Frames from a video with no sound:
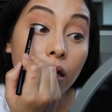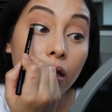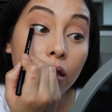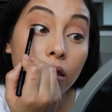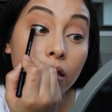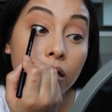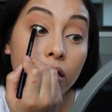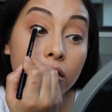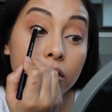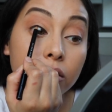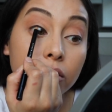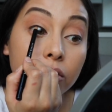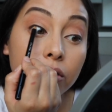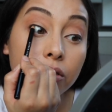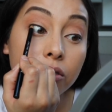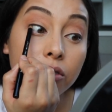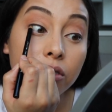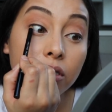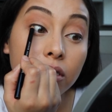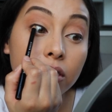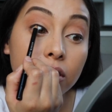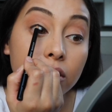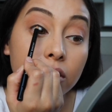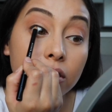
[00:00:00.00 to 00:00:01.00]
And this will
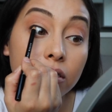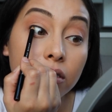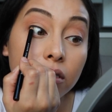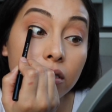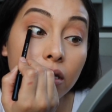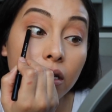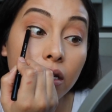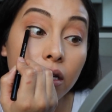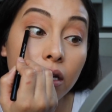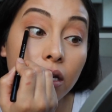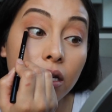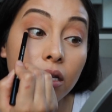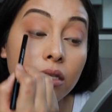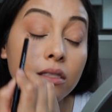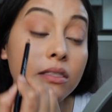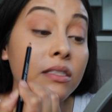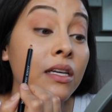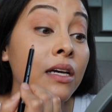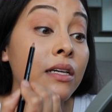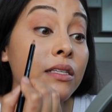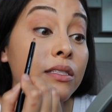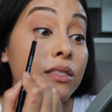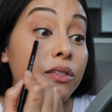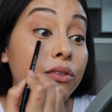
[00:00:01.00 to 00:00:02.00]
just
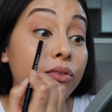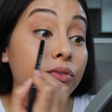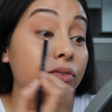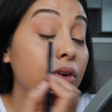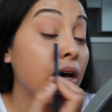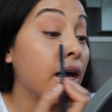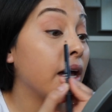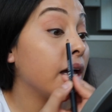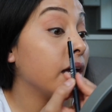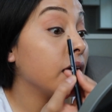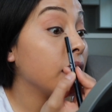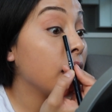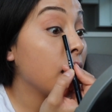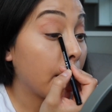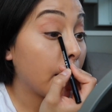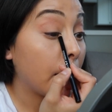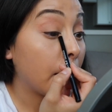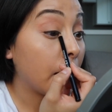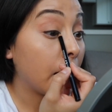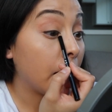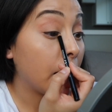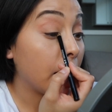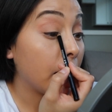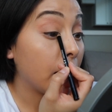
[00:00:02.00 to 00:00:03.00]
intensify
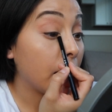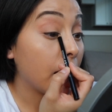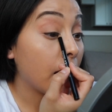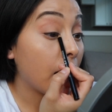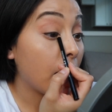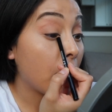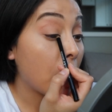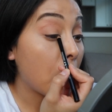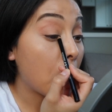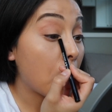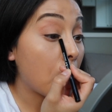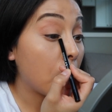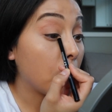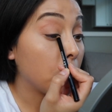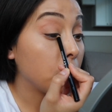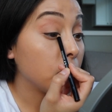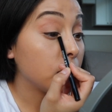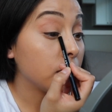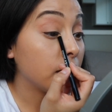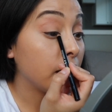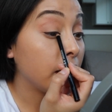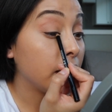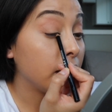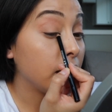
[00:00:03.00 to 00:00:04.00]
the
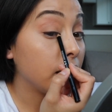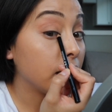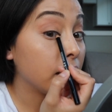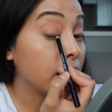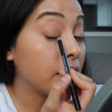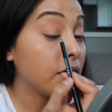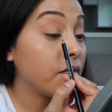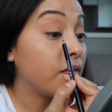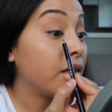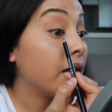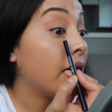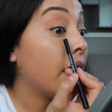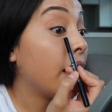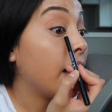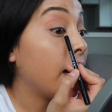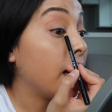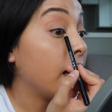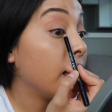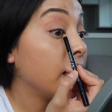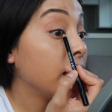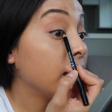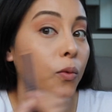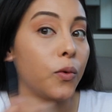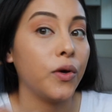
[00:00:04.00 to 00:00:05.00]
outlining of the
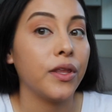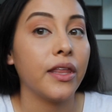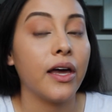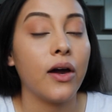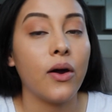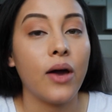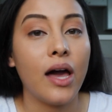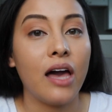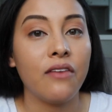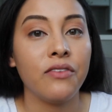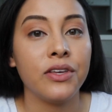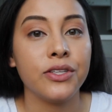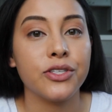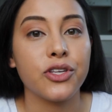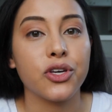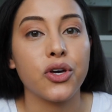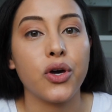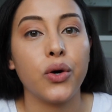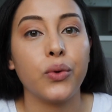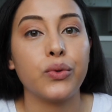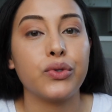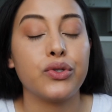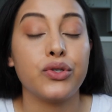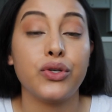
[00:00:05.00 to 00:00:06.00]
eye without having to
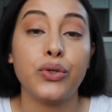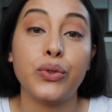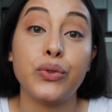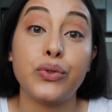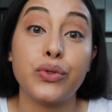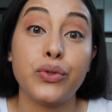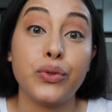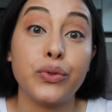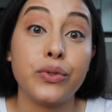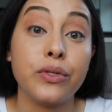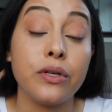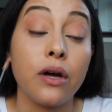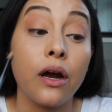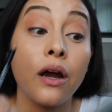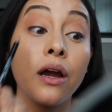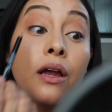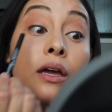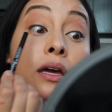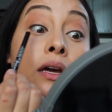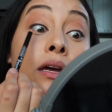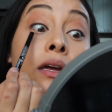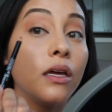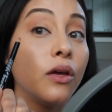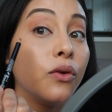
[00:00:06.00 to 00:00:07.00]
go too dark.